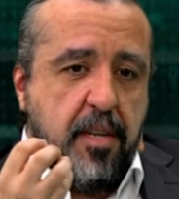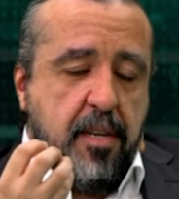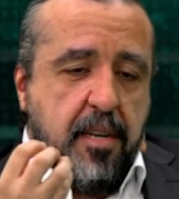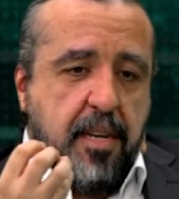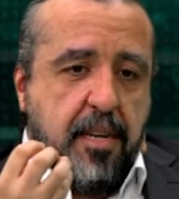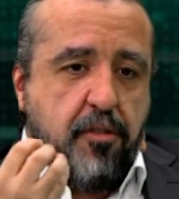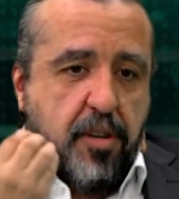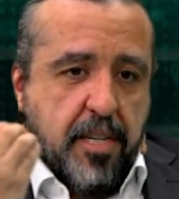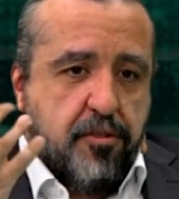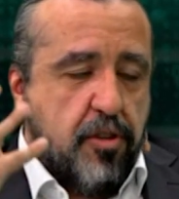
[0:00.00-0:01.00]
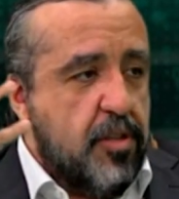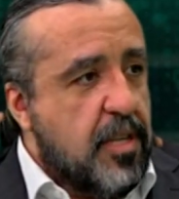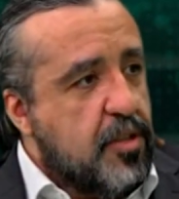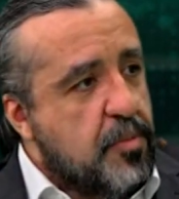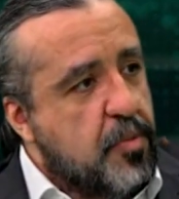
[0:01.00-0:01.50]
having connection of
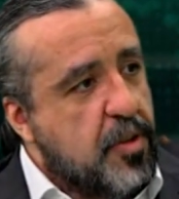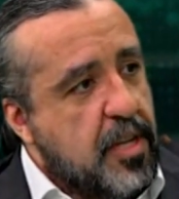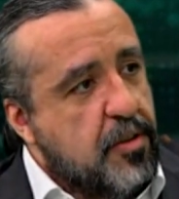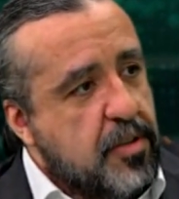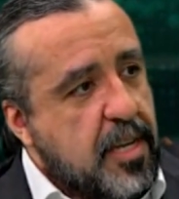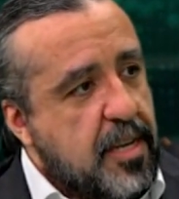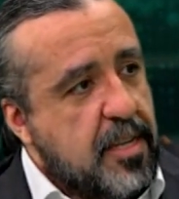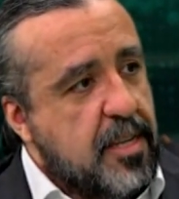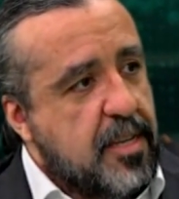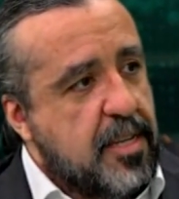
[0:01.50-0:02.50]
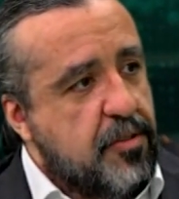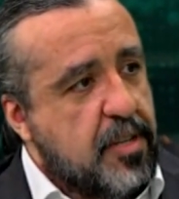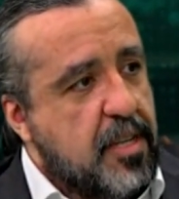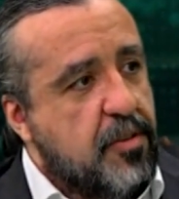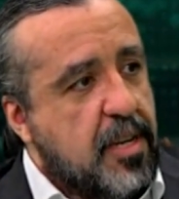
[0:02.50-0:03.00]
these models that
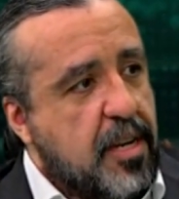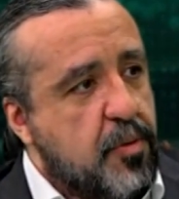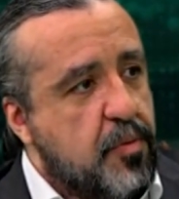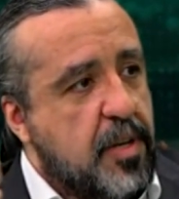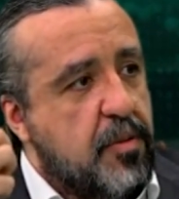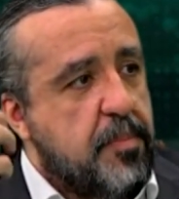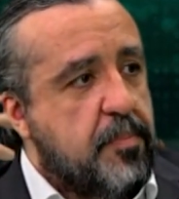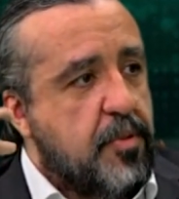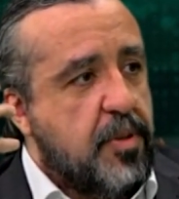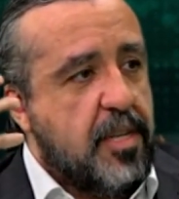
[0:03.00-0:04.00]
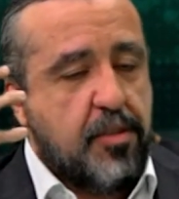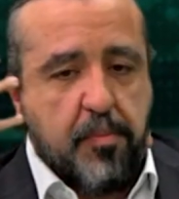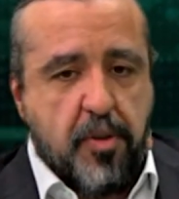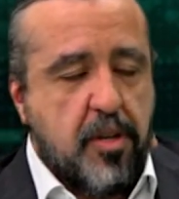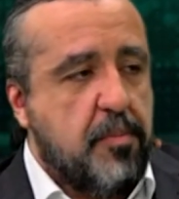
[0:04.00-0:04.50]
we have in the cloud or
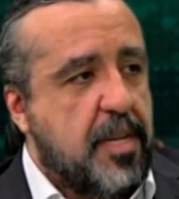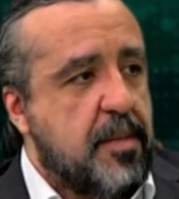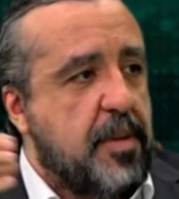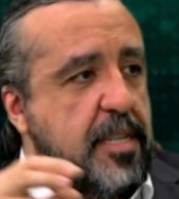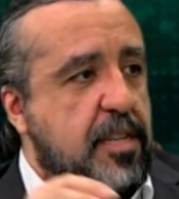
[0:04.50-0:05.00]
these mathematical